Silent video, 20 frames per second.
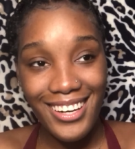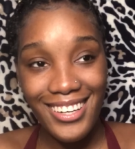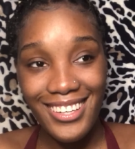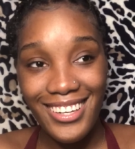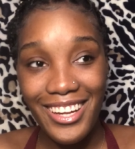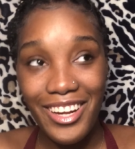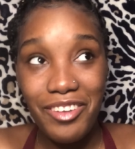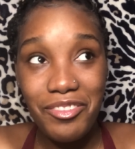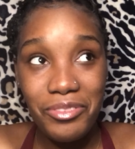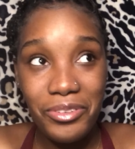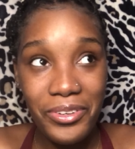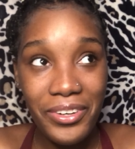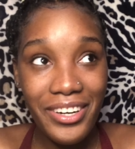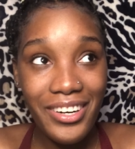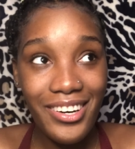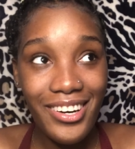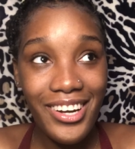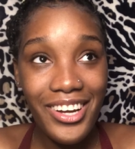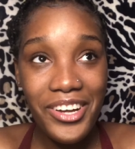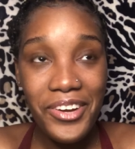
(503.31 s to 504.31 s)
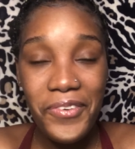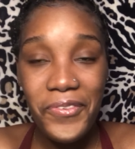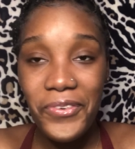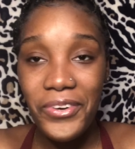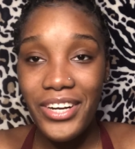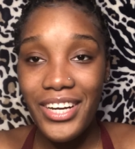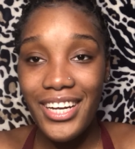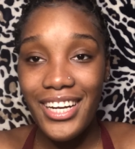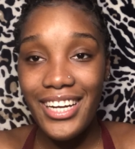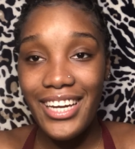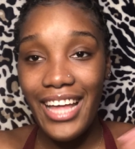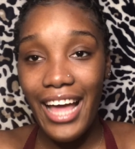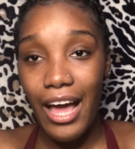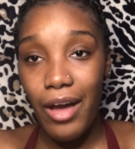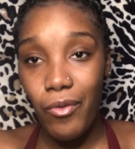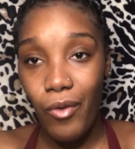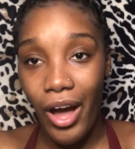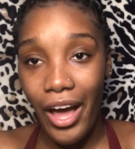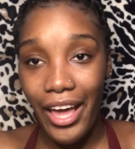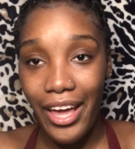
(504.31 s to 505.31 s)
Therefore, we're gonna
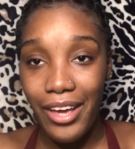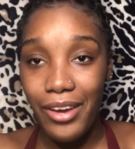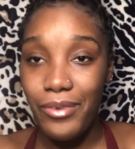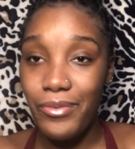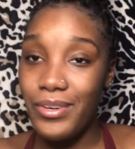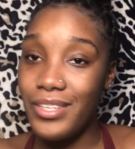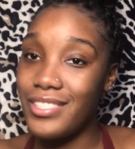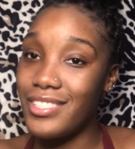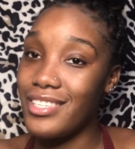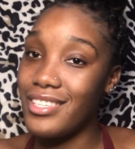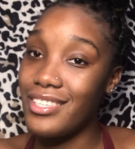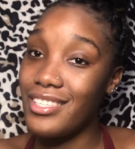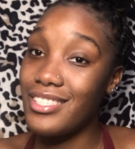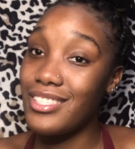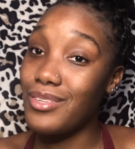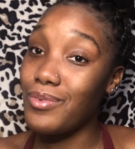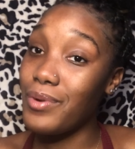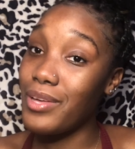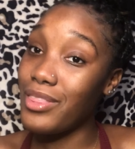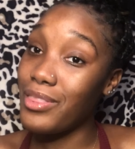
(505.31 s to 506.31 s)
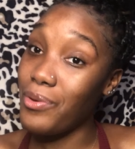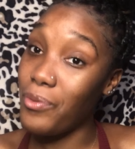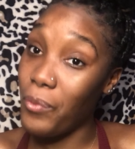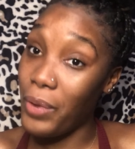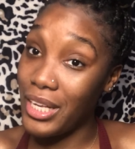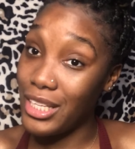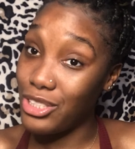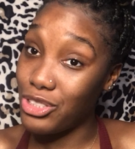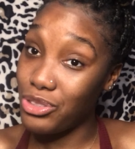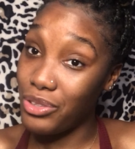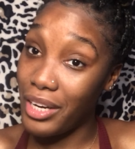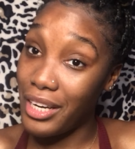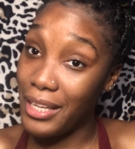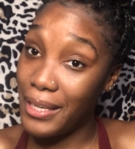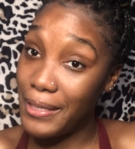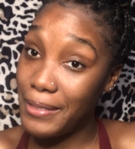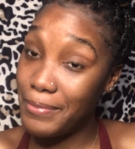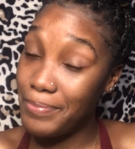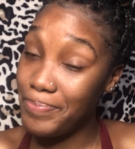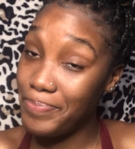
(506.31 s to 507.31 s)
DIY it, which is with waist training.
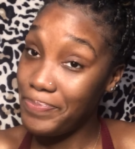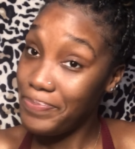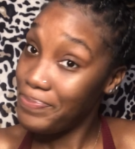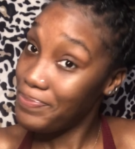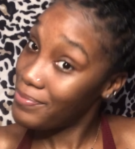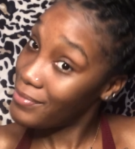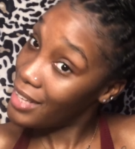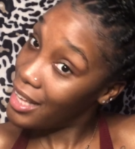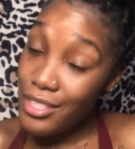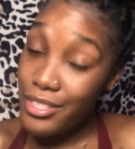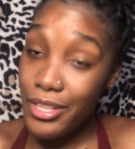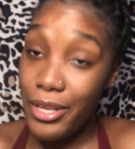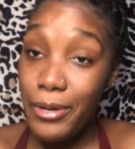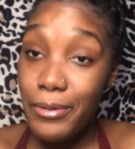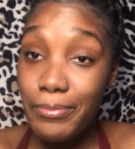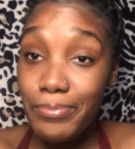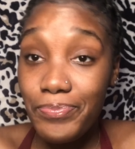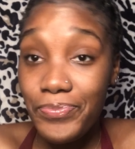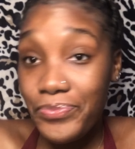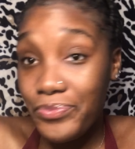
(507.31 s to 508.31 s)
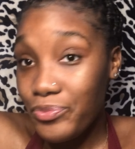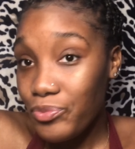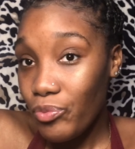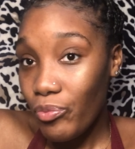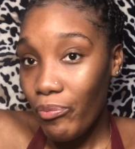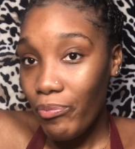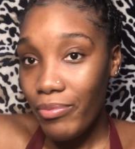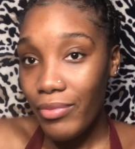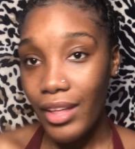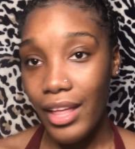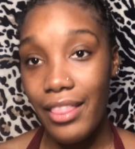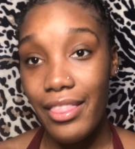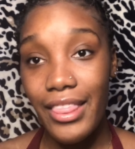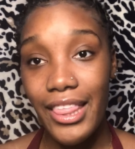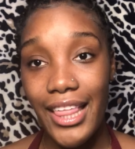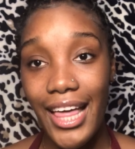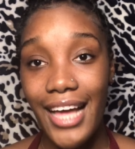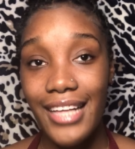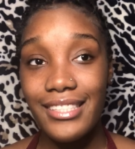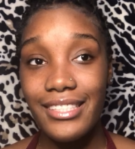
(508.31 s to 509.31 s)
So
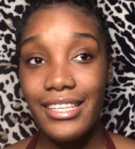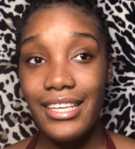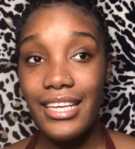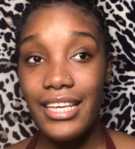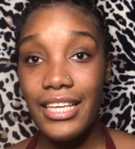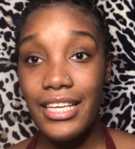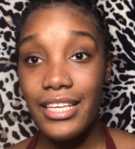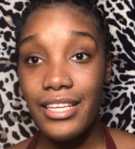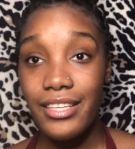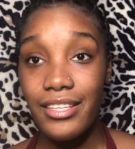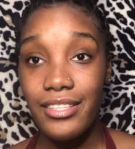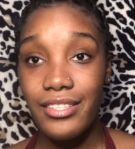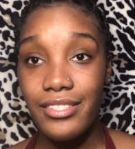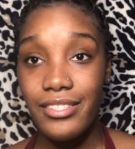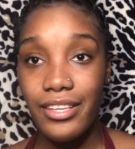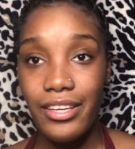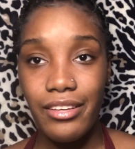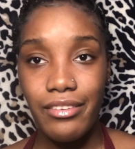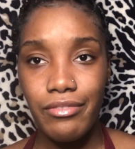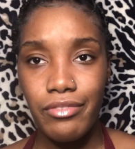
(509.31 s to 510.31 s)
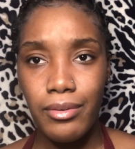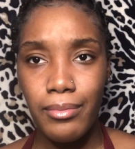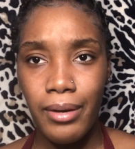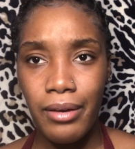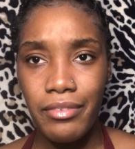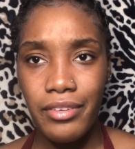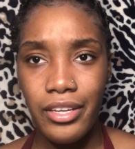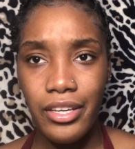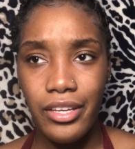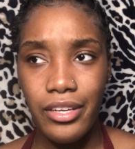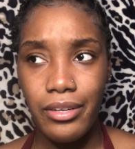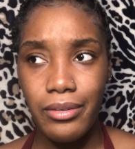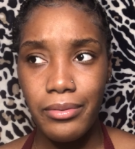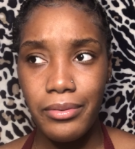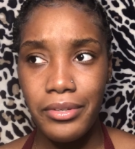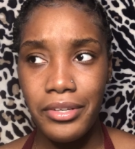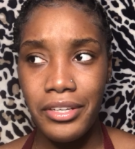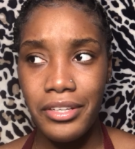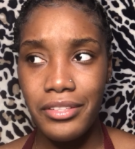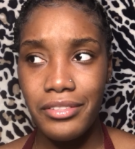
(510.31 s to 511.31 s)
that is it for my video,
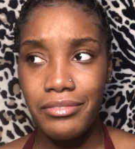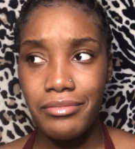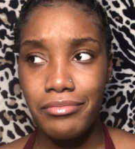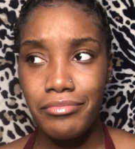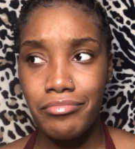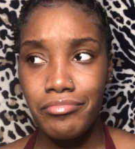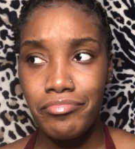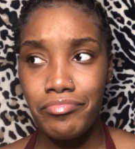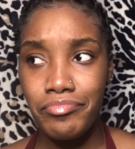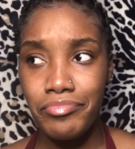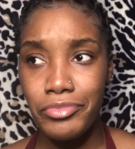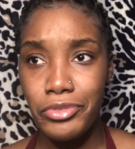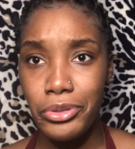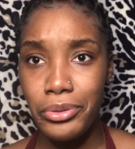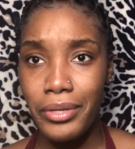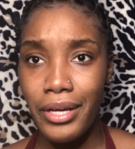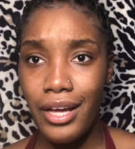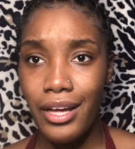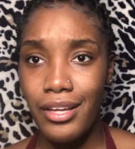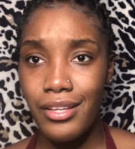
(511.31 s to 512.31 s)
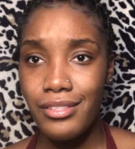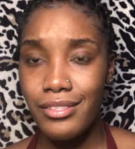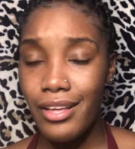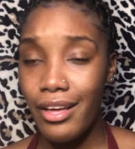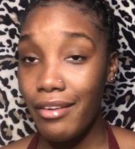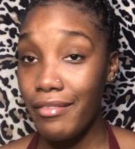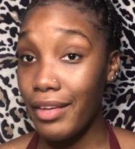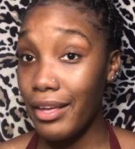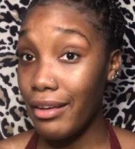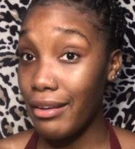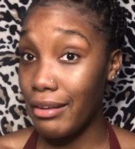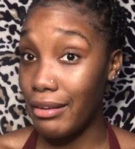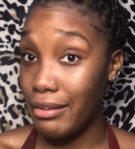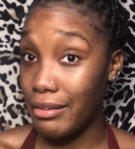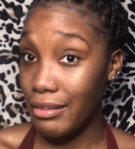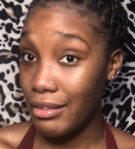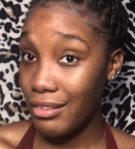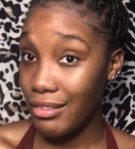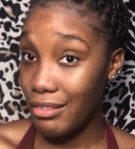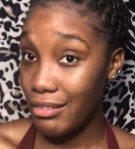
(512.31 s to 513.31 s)
and you guys have a
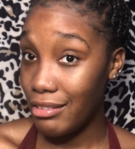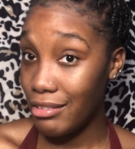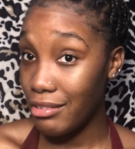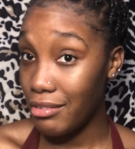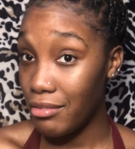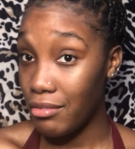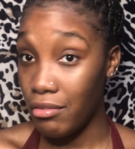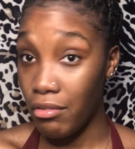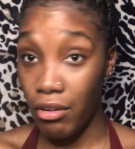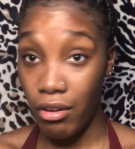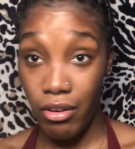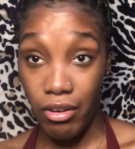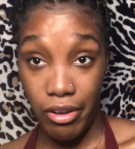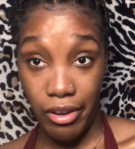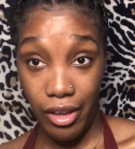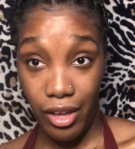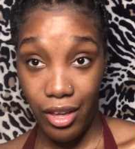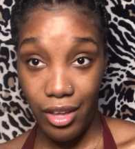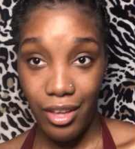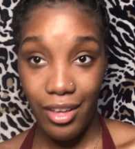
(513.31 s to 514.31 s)
good day.